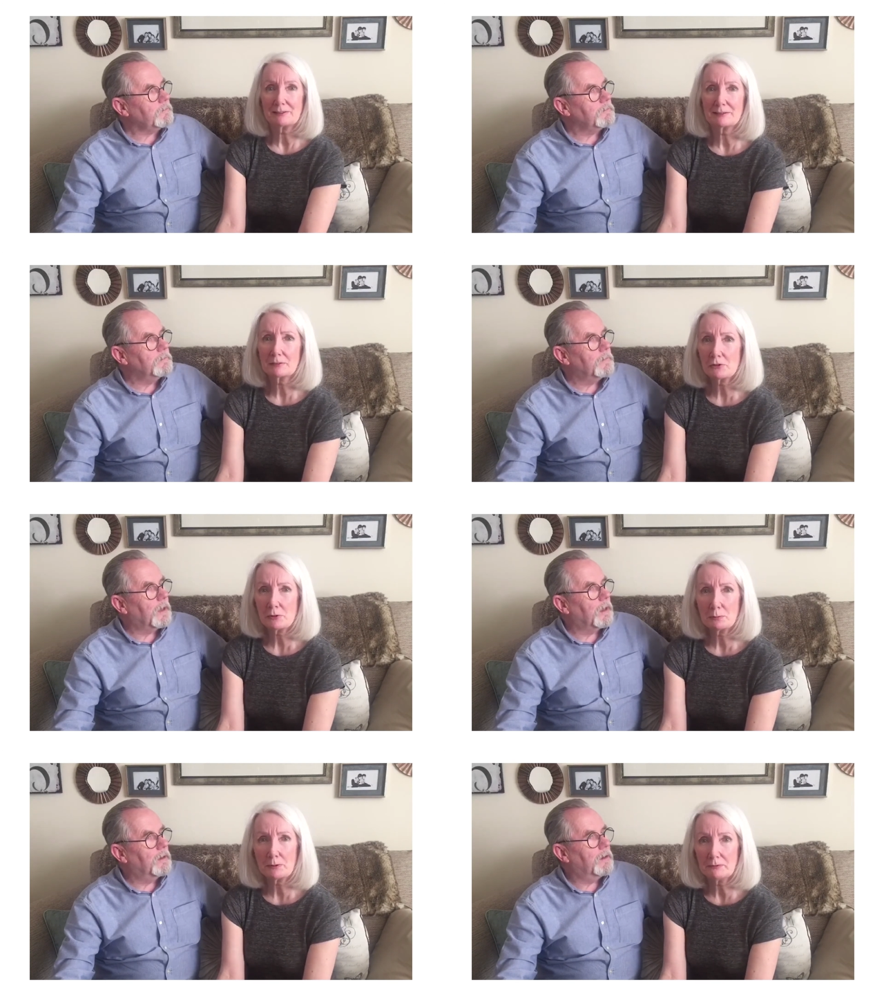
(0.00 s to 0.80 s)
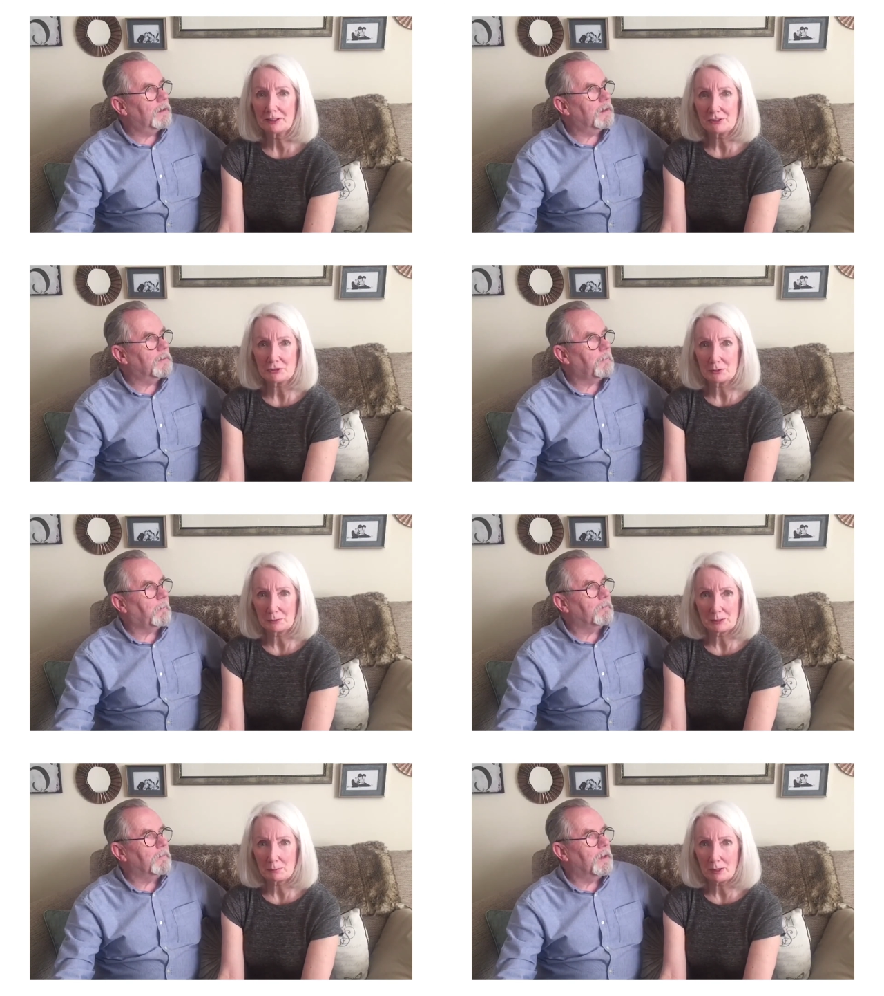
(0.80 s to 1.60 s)
Speaker 1: It's such a privilege to
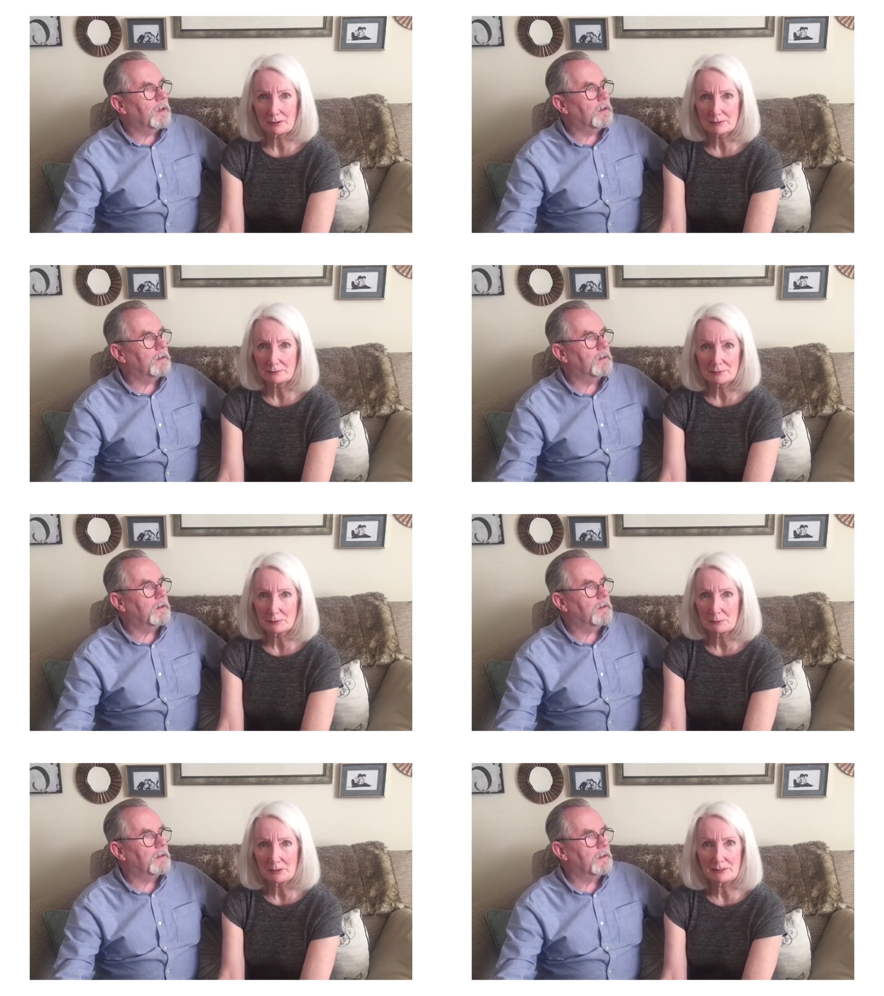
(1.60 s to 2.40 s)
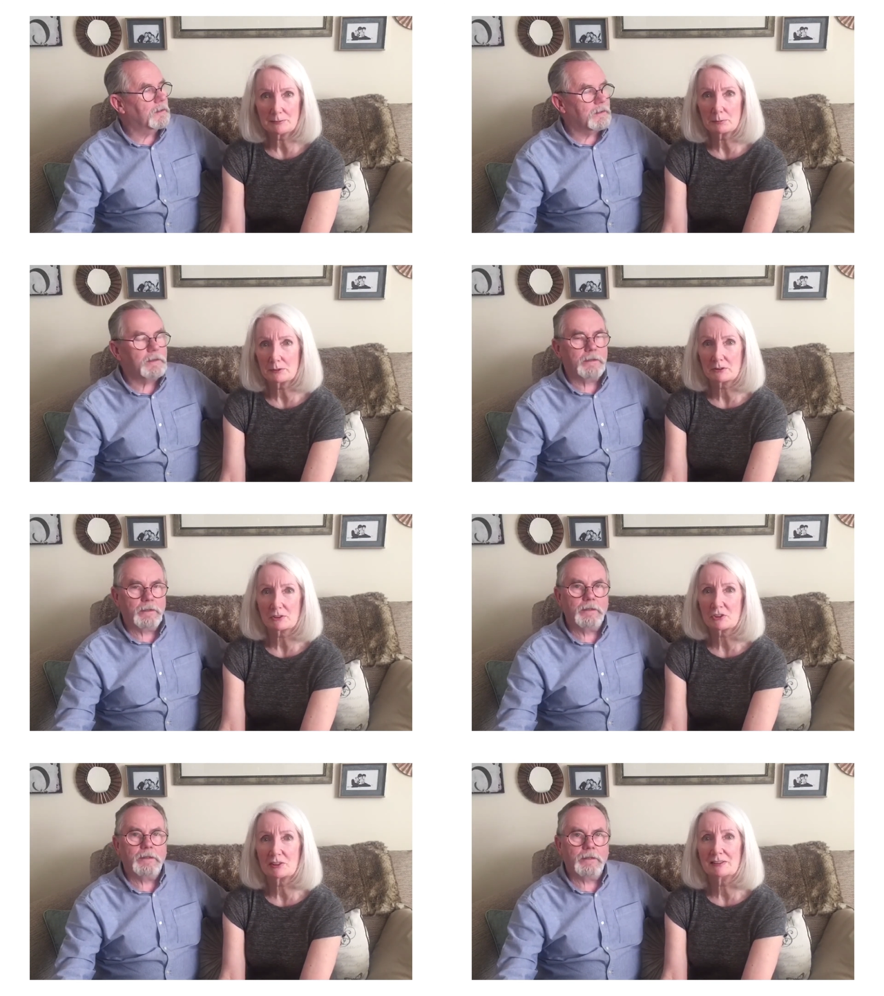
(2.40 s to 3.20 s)
be a part of some of these
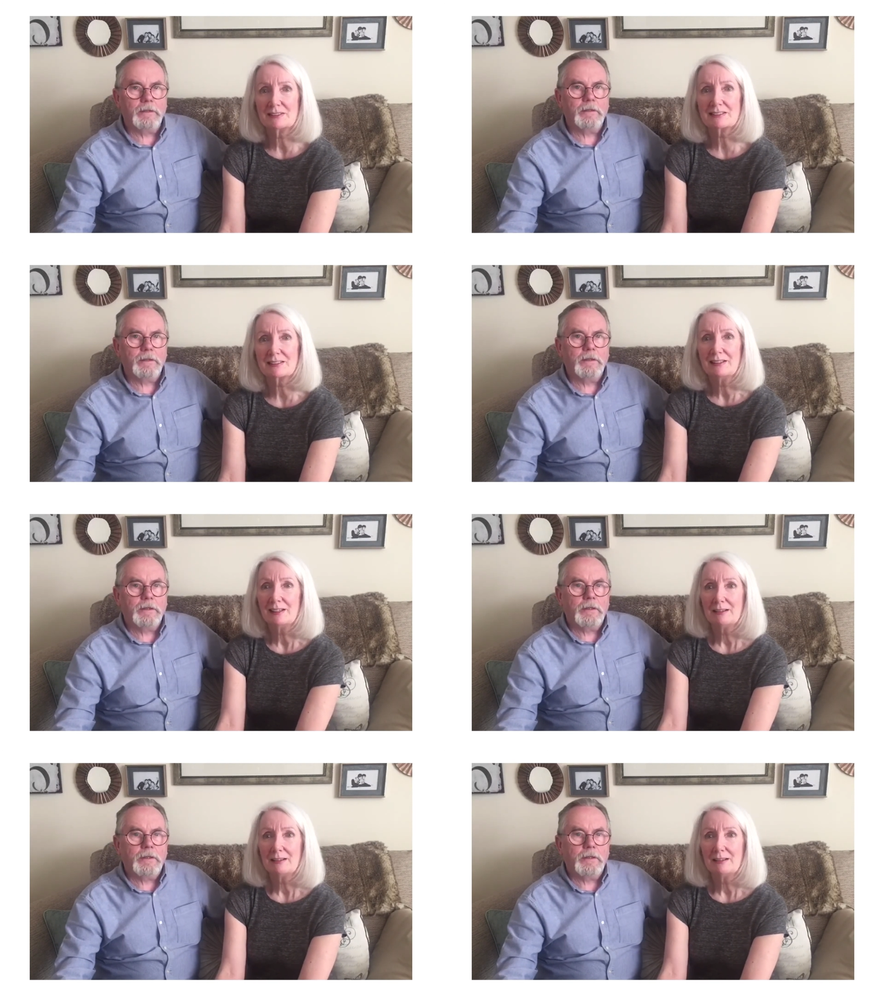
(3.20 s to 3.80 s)
productions,